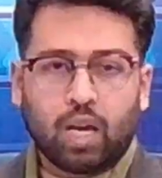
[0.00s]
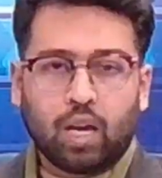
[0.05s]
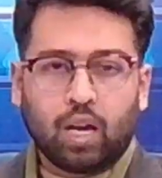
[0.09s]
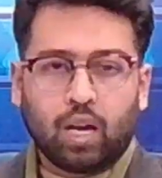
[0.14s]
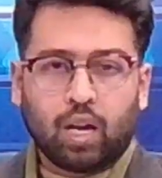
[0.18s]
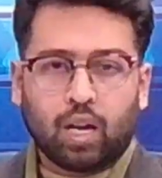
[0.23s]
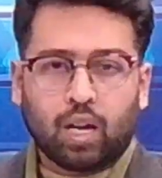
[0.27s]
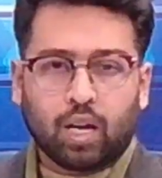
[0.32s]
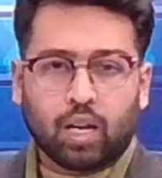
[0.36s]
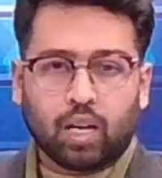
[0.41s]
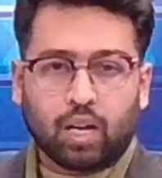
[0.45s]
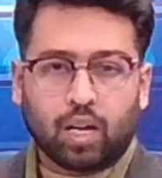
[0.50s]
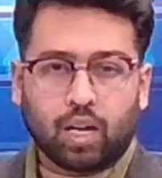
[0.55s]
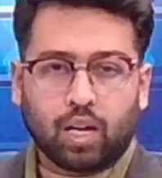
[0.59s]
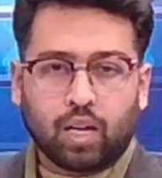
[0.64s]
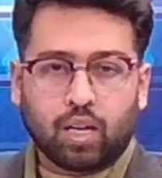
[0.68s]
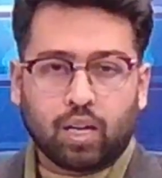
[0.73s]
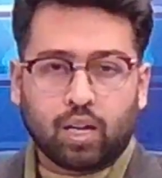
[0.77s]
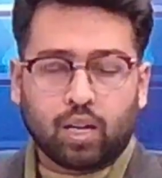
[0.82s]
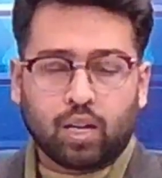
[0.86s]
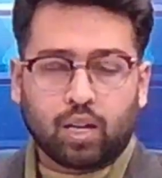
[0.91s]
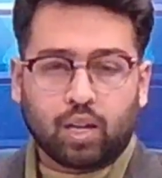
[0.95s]
In
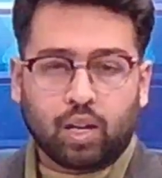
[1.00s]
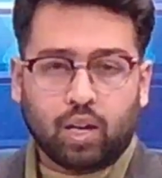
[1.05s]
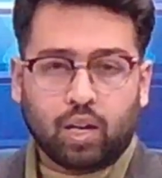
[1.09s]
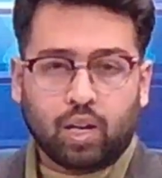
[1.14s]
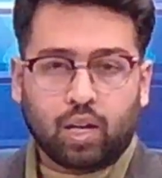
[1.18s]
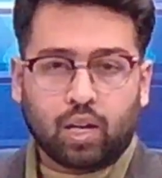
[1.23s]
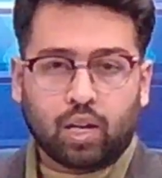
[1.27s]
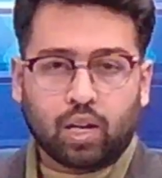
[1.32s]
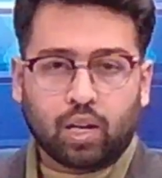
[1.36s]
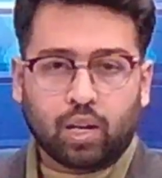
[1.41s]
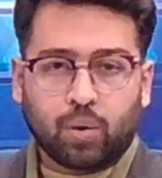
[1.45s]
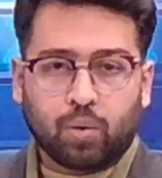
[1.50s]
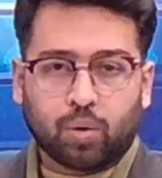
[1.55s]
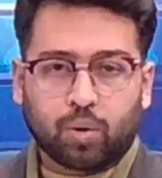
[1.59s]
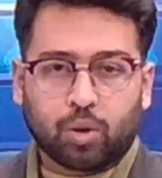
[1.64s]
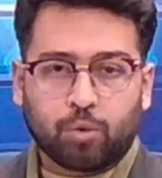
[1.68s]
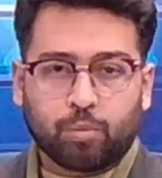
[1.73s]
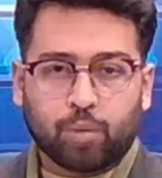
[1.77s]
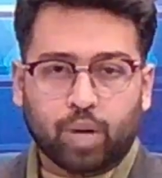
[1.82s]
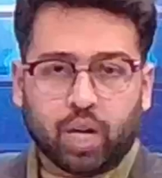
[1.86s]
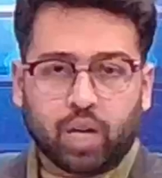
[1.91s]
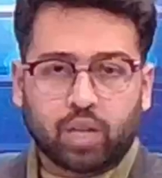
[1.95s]
Indian illegally
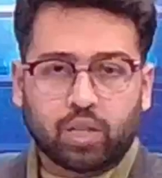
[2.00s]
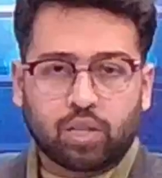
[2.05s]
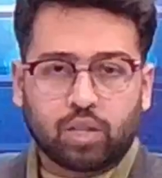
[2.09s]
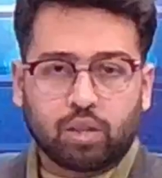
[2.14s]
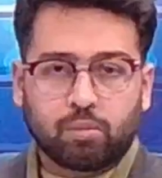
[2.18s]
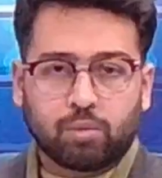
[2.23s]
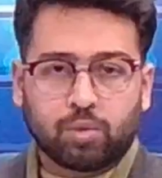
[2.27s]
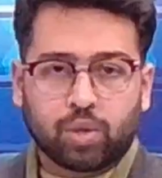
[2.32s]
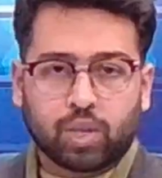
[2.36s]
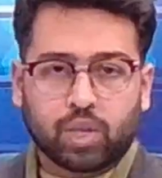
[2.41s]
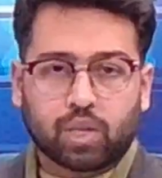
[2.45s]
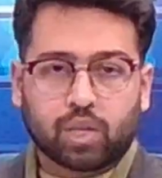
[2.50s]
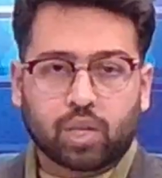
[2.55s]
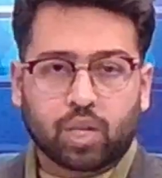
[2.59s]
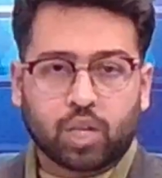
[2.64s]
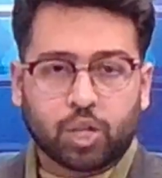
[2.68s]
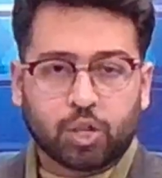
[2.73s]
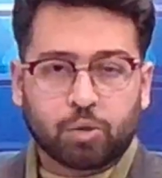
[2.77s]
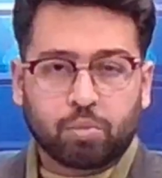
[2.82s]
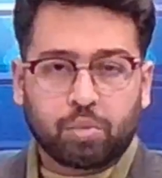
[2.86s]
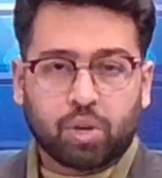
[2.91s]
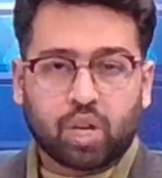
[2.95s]
occupied Jammu and
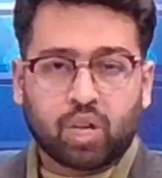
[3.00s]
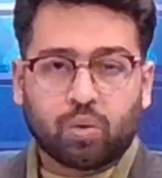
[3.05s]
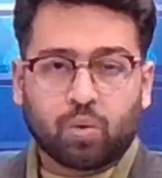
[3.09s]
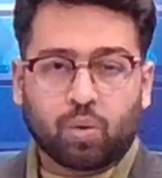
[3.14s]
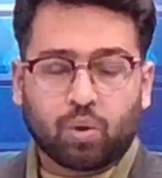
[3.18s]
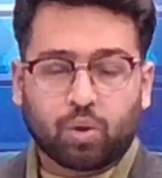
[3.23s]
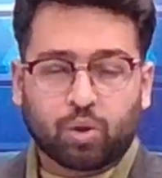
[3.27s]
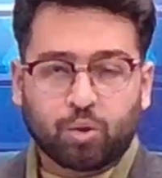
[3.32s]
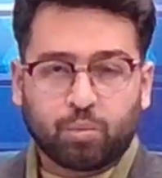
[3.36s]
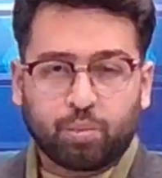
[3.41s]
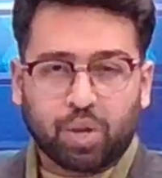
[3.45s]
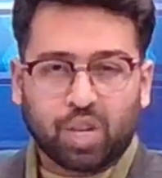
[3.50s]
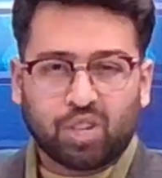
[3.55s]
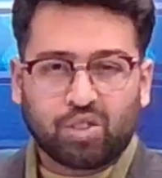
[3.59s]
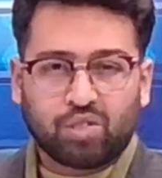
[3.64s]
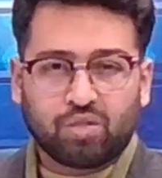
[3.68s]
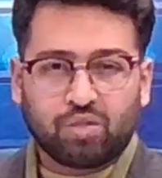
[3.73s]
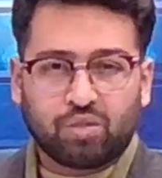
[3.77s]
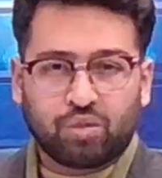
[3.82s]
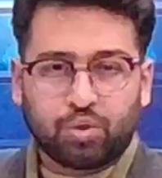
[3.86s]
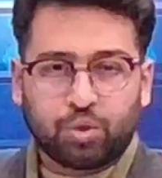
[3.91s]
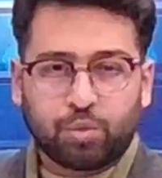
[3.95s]
Kashmir,
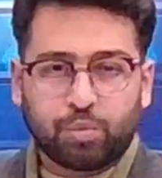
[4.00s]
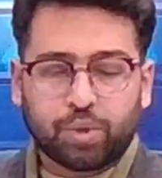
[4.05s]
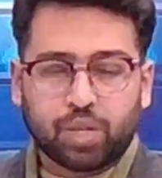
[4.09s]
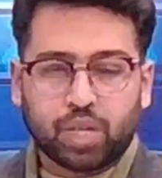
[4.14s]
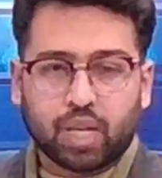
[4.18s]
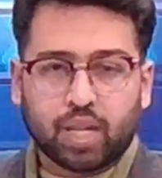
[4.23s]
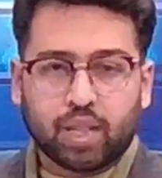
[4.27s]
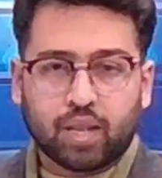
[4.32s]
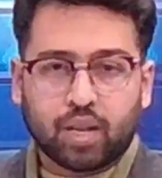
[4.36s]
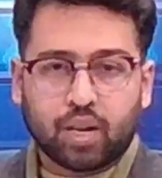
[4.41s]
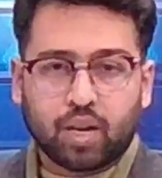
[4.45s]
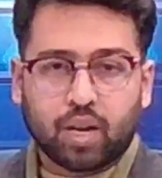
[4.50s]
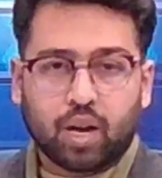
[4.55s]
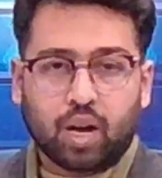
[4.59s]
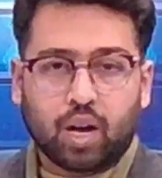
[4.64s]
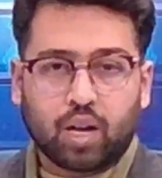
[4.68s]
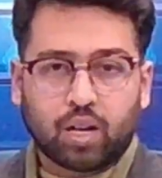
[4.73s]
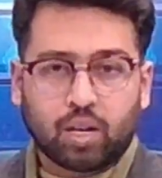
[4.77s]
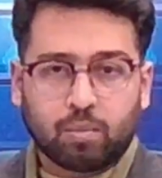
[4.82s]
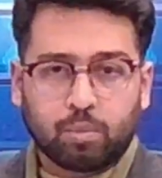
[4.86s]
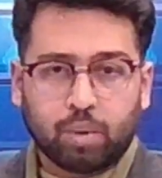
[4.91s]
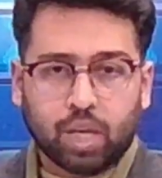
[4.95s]
occupation troops and their
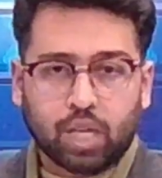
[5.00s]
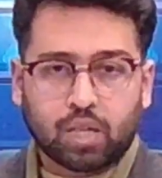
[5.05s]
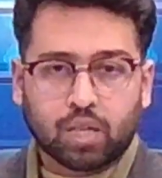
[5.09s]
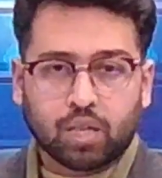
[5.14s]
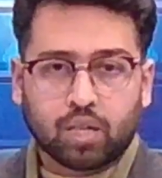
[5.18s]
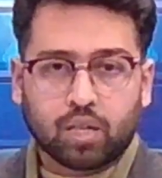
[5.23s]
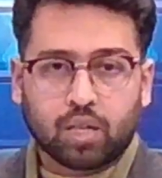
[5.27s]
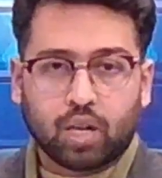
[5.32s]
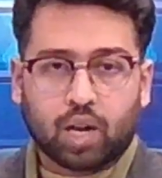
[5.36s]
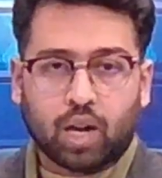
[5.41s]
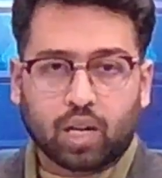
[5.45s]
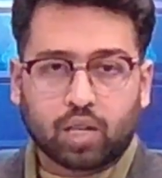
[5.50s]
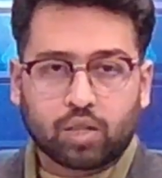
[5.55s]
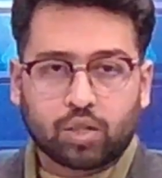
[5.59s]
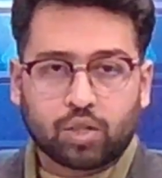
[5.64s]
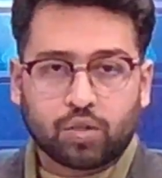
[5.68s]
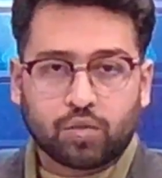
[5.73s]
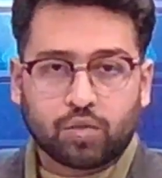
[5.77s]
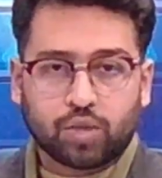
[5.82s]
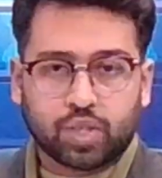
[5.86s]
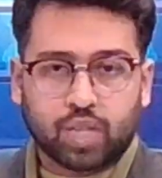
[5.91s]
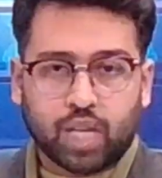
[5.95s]
unabated acts
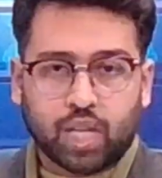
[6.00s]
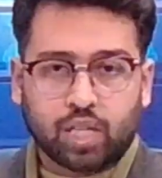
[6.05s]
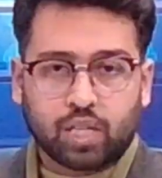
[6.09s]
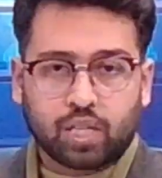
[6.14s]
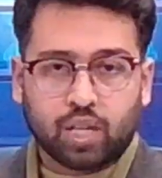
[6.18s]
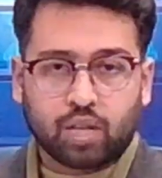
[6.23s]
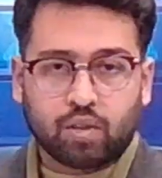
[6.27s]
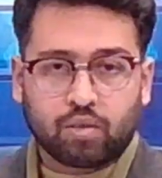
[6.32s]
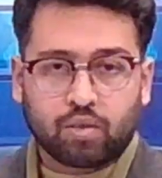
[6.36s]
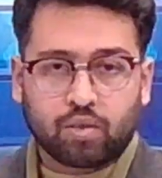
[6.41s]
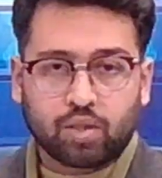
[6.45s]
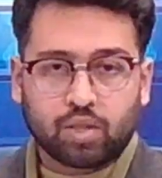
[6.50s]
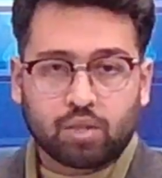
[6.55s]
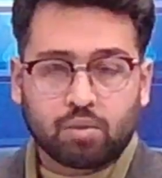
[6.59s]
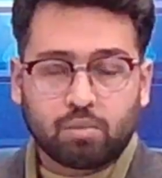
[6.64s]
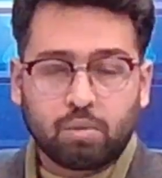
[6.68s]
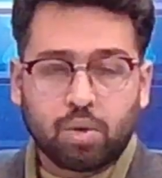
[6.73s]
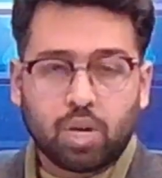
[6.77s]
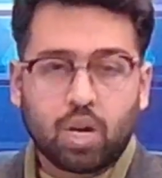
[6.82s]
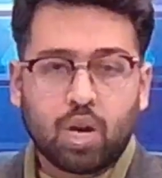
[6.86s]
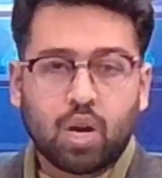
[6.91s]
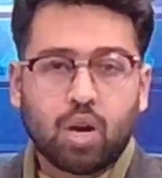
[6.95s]
of state
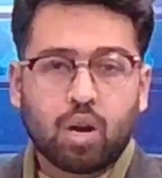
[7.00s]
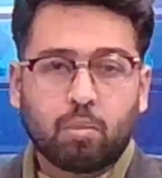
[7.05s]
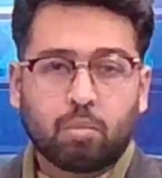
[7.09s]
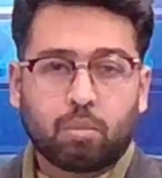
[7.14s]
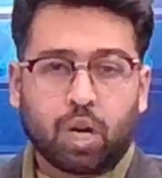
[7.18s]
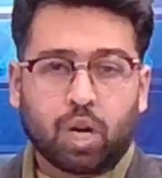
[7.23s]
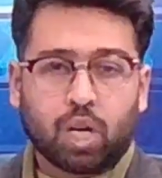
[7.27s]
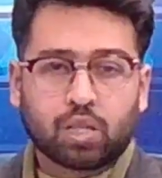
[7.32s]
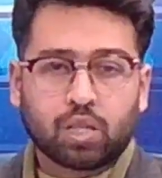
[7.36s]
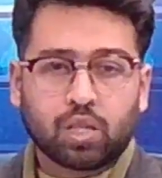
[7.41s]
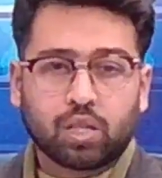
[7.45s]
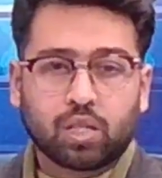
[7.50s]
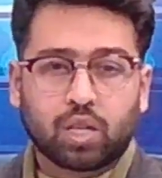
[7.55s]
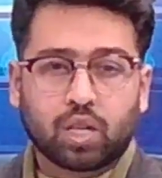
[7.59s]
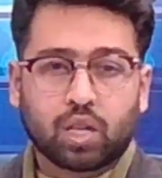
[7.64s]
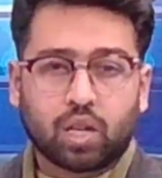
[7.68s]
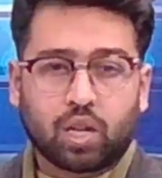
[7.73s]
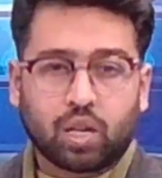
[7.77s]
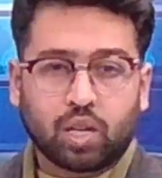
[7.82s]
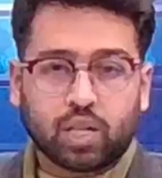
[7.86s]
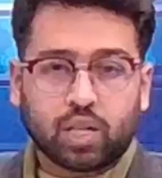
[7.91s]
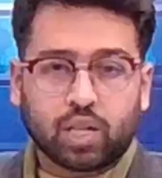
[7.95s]
terrorism martyred
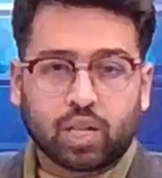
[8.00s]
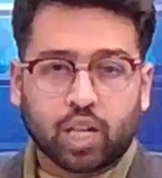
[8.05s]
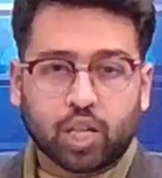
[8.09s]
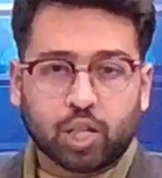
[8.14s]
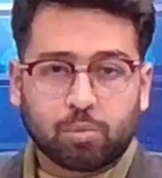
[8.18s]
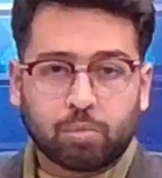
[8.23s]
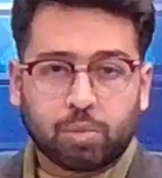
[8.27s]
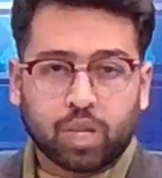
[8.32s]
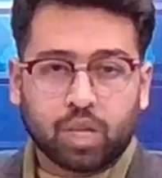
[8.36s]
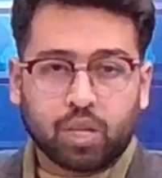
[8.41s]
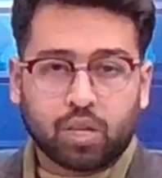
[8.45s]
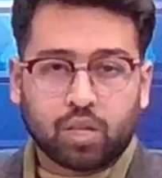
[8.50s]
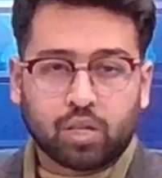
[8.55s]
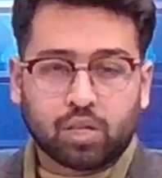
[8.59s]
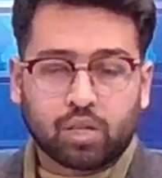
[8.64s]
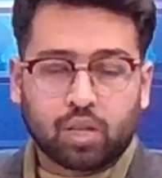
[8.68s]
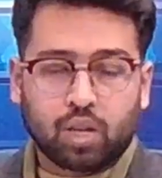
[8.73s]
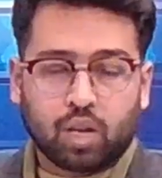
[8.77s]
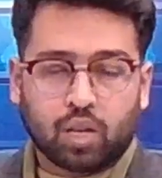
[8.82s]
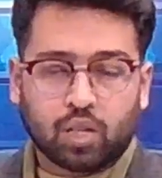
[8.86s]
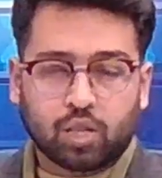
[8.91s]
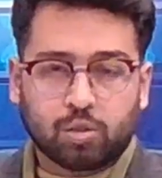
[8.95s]
nine Kashmiris
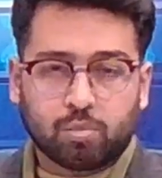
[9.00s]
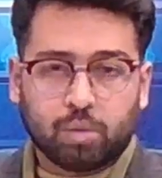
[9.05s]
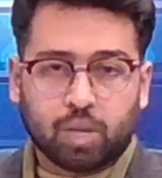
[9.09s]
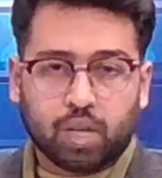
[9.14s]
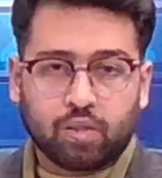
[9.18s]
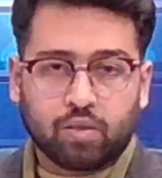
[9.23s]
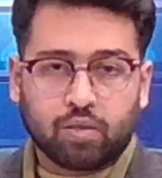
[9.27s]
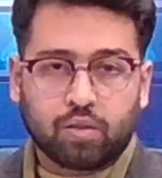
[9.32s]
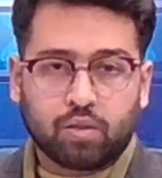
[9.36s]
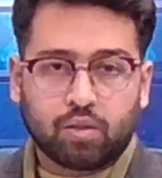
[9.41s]
last month.